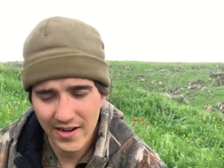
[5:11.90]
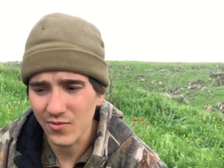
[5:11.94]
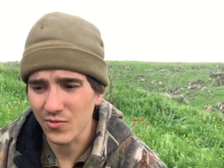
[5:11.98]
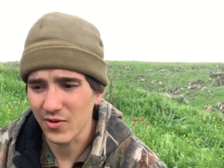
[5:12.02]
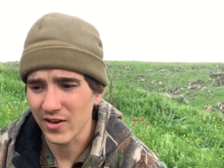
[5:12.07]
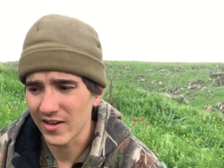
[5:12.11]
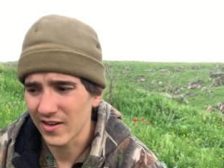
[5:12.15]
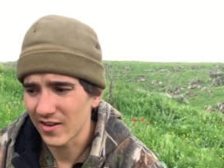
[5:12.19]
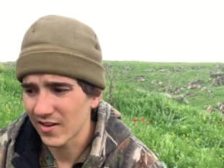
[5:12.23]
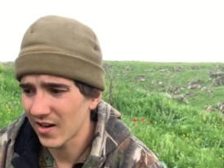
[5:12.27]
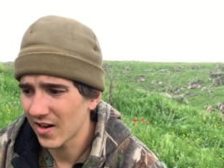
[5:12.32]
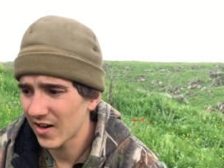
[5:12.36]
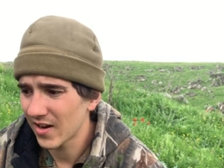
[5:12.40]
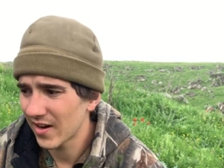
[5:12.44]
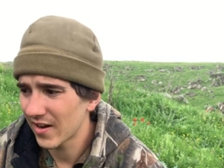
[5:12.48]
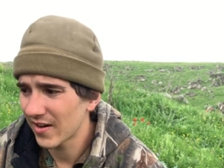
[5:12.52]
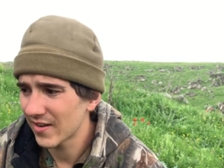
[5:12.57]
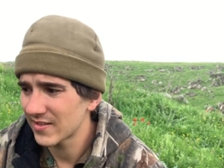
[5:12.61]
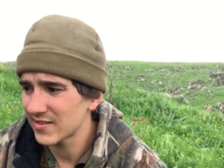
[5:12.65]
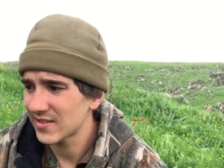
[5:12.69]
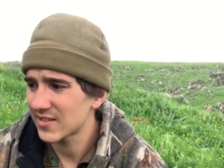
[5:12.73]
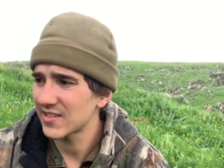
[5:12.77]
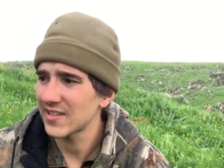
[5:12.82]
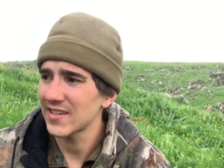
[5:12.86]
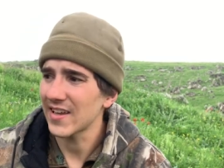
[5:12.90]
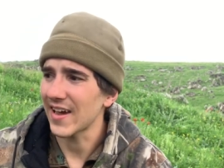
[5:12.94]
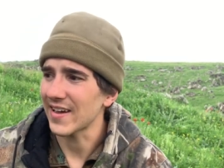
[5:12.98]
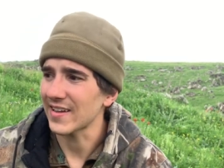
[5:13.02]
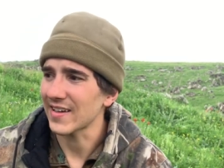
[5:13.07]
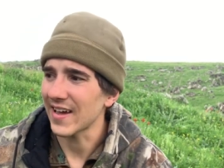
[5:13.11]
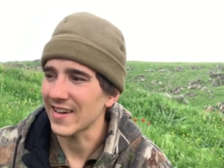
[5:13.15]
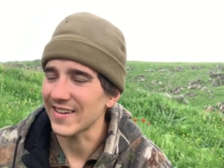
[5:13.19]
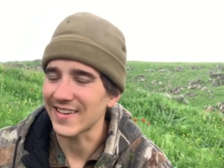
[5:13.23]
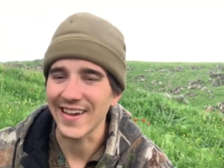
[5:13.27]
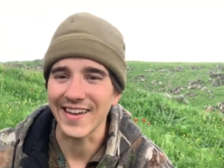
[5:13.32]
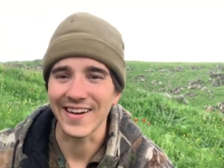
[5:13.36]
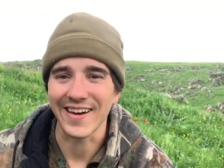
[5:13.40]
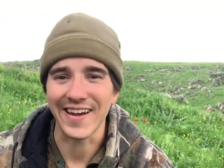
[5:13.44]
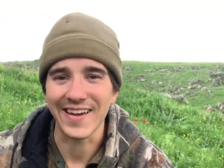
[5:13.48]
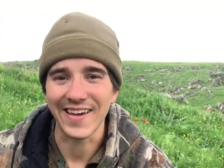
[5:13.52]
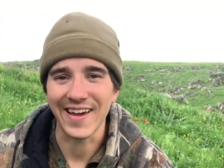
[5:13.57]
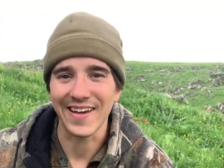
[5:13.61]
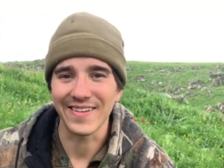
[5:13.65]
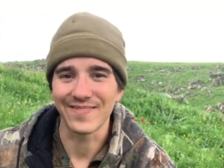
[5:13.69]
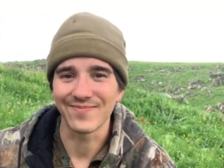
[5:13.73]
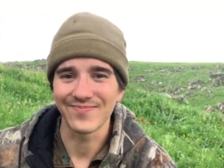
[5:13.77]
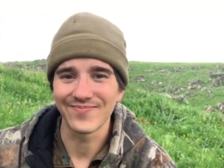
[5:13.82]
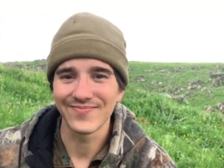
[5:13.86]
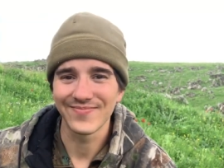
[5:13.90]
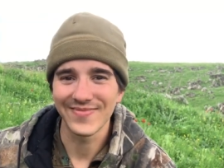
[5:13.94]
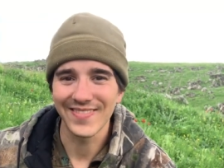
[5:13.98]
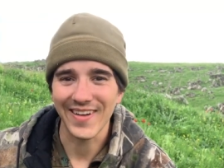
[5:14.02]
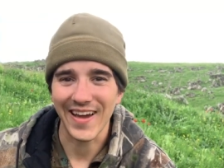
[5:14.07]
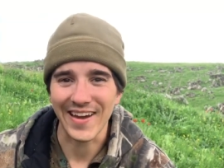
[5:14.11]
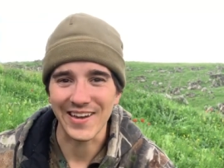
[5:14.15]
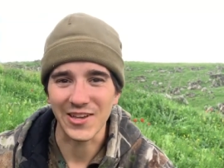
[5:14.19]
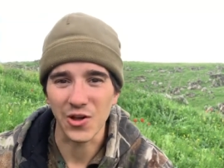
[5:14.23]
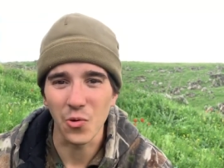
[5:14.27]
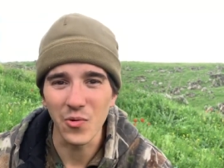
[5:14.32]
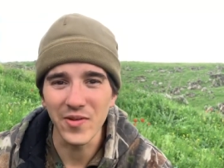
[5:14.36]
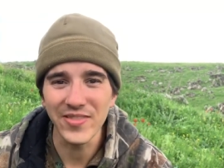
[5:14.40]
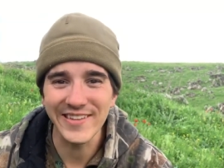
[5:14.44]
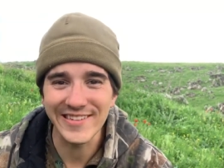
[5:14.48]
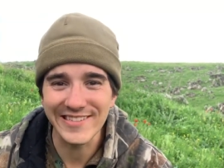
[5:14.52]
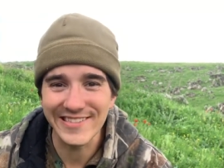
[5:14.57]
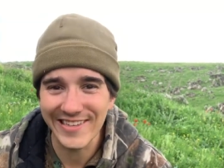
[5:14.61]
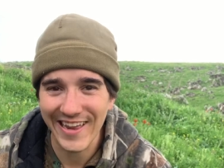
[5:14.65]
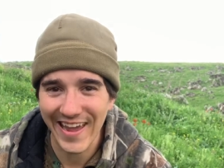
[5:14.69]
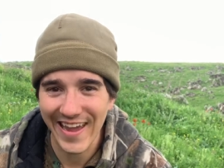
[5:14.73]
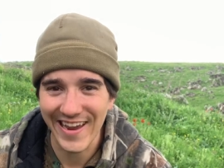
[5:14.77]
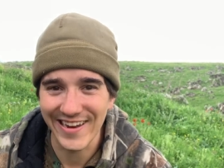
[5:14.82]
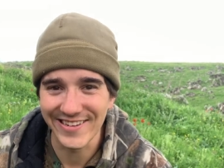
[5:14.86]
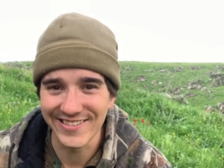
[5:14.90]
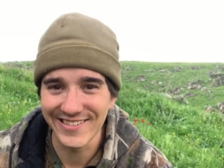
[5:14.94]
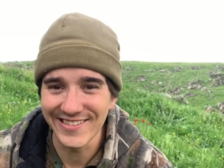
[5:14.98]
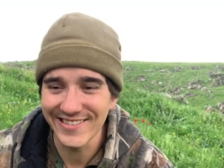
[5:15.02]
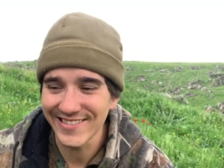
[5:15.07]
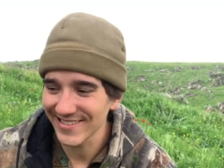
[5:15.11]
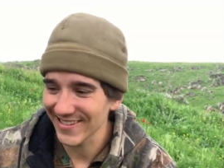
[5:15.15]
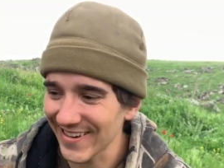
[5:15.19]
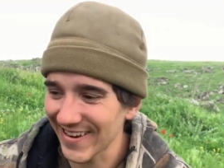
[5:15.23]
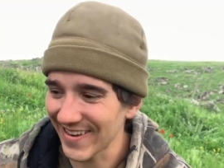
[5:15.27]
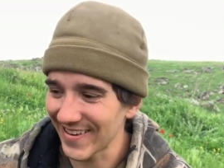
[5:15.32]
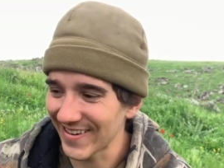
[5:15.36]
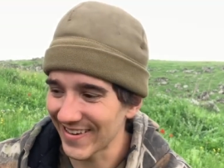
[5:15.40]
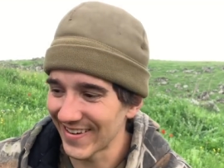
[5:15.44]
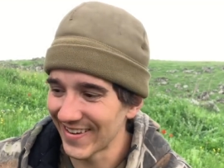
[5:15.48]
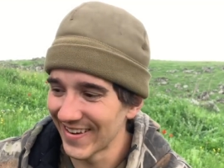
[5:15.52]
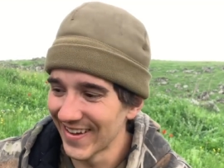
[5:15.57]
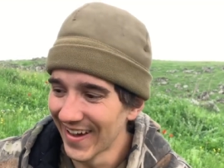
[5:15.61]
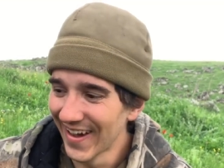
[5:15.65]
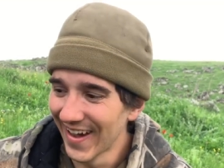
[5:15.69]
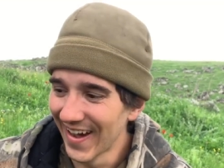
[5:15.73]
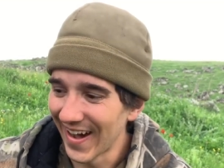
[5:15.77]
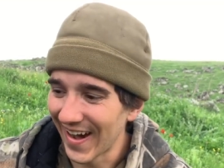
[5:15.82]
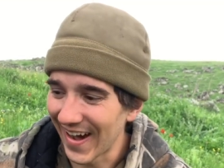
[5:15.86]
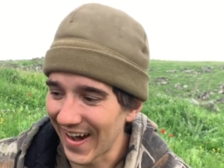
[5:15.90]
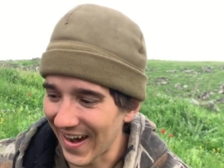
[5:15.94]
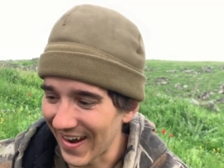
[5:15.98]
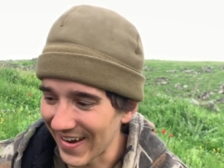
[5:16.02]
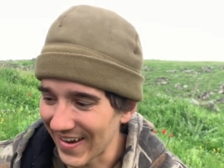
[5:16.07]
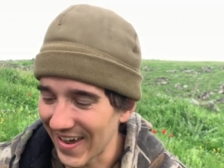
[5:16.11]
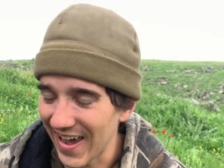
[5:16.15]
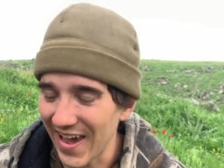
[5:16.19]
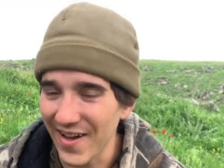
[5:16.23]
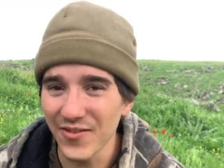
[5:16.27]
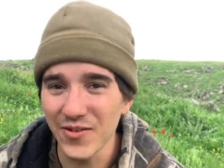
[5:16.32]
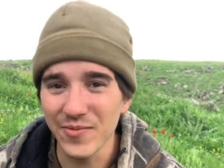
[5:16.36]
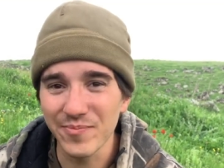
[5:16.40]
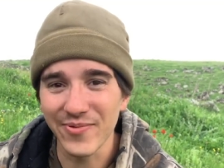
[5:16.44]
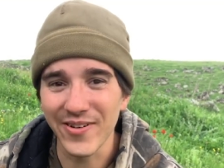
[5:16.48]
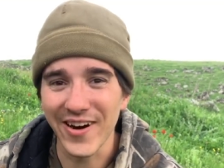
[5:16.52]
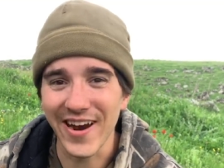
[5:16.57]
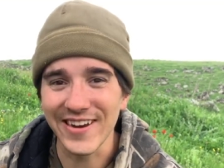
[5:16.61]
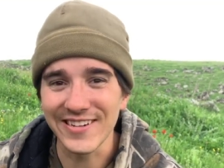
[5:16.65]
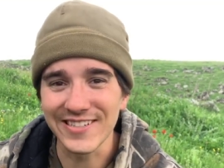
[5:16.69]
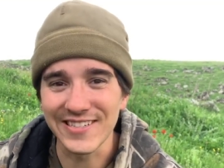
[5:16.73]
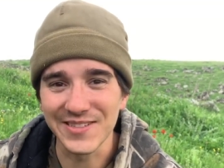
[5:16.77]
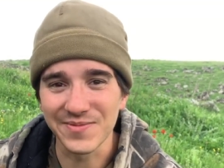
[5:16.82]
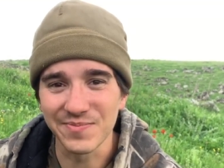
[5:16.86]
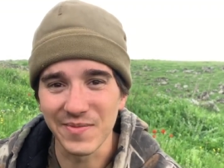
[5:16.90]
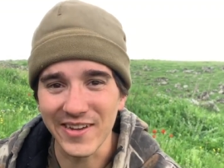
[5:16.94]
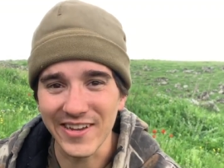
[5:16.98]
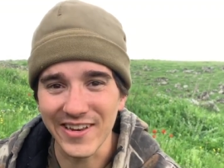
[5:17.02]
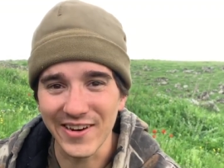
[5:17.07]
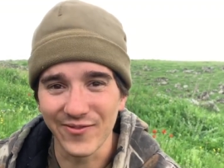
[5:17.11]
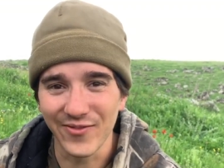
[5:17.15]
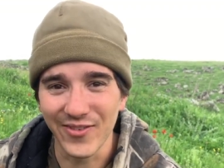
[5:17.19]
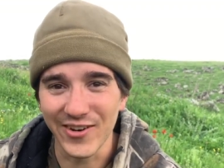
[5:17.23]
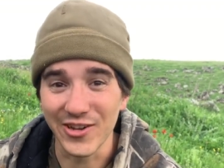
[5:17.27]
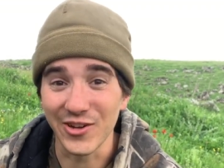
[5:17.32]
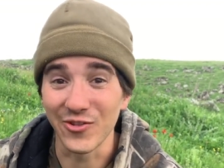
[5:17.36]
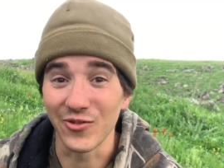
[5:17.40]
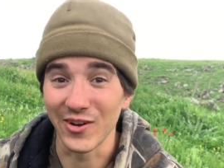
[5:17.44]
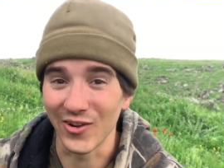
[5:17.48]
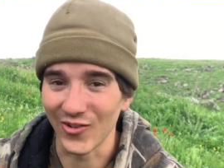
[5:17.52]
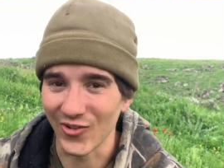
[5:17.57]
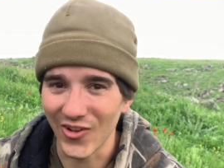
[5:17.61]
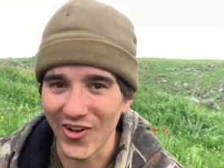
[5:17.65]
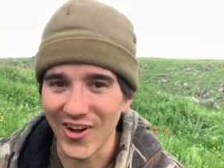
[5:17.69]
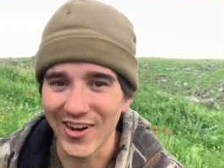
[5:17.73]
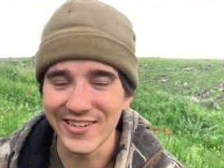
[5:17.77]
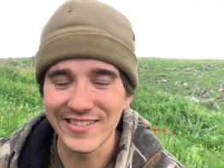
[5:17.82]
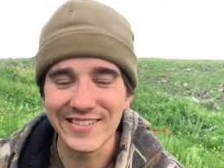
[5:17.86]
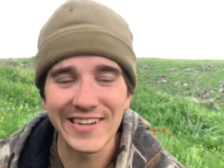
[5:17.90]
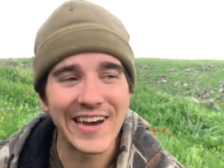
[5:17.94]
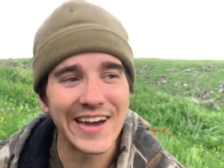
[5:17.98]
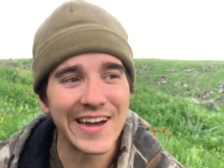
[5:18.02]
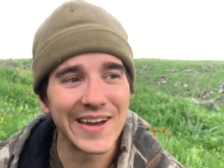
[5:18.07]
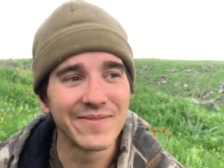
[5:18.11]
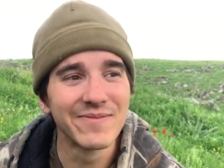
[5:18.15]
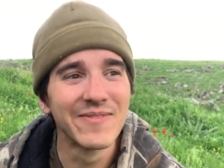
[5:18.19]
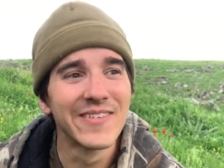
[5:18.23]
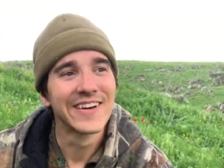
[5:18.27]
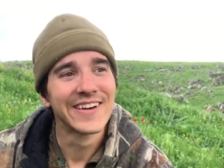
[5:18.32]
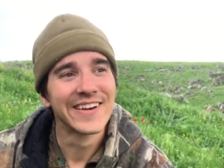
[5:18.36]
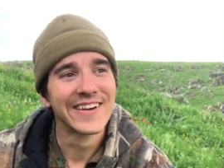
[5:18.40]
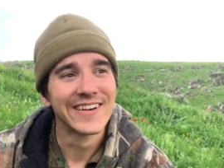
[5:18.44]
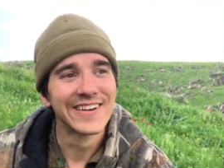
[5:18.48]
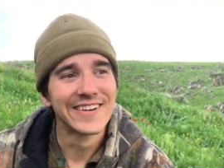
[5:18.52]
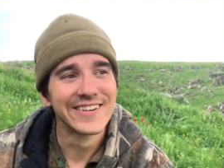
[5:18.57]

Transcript: Anyway, uh, see, I, again, I, I I go on these tangents, and I haven't practiced making a video in a long time.